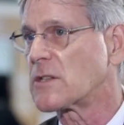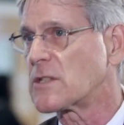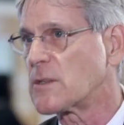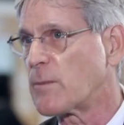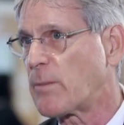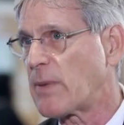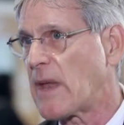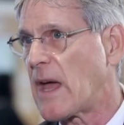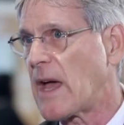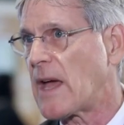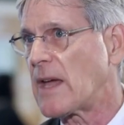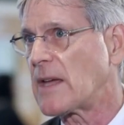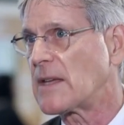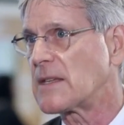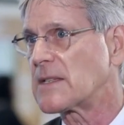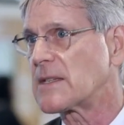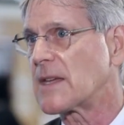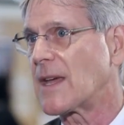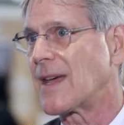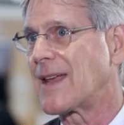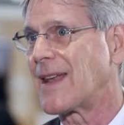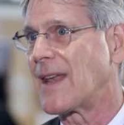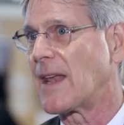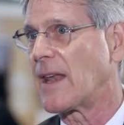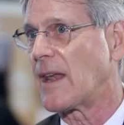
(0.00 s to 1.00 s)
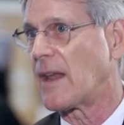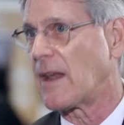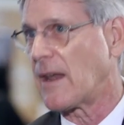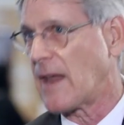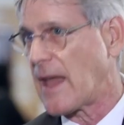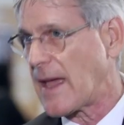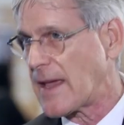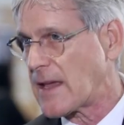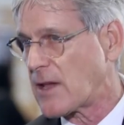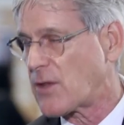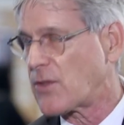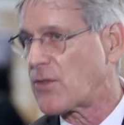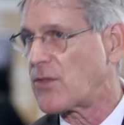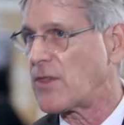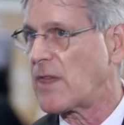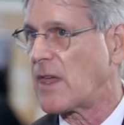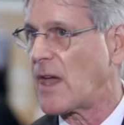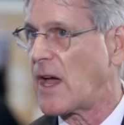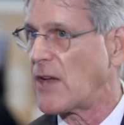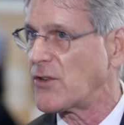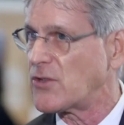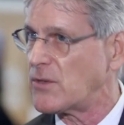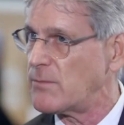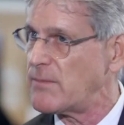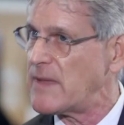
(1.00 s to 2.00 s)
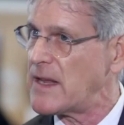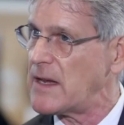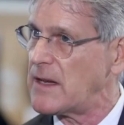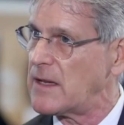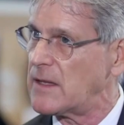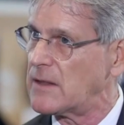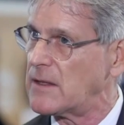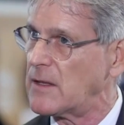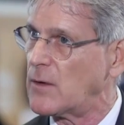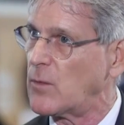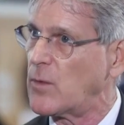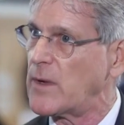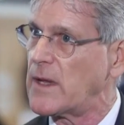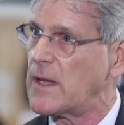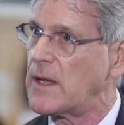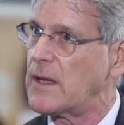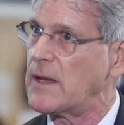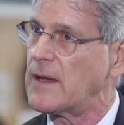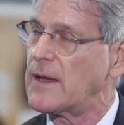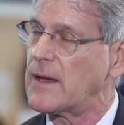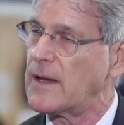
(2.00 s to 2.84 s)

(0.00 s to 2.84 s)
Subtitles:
supplies, like the 100 million that we